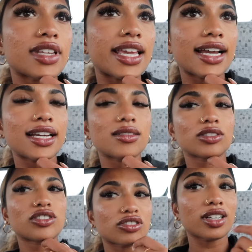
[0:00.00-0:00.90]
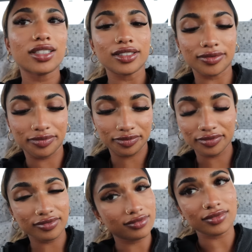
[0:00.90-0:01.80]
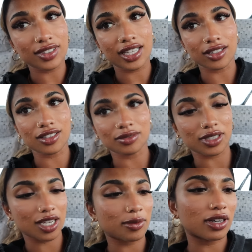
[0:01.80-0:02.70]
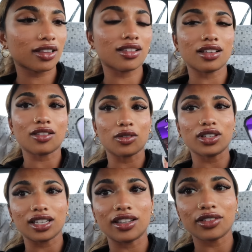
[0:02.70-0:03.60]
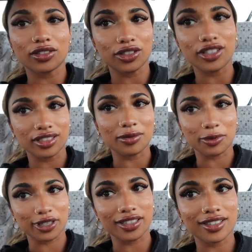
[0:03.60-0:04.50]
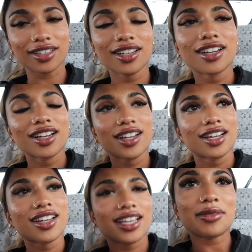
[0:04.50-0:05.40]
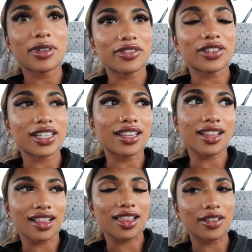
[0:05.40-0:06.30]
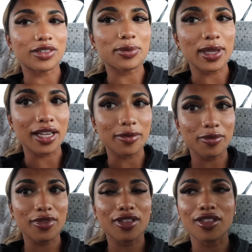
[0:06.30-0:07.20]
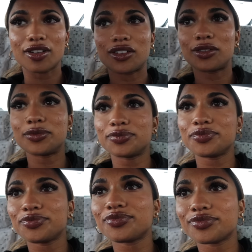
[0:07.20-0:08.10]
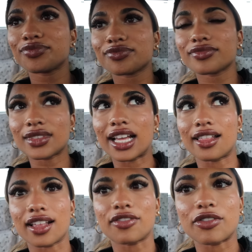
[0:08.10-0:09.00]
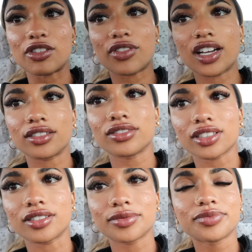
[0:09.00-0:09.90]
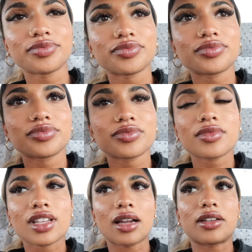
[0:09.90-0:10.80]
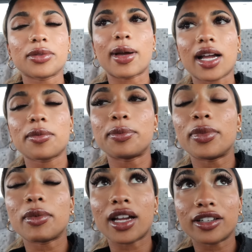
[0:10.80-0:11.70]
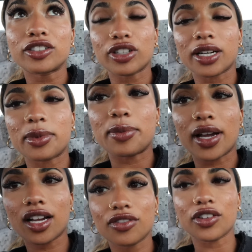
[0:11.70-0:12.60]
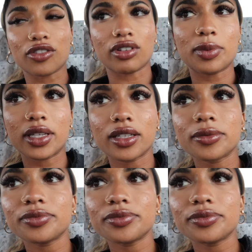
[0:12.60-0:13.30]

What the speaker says: yeah, I'm just trying to kill some time, honestly. It's only 11:30 in the morning, and my flight is at 7 p.m., so, like 6:55, so. I'm gonna try to be back for 3 p.m.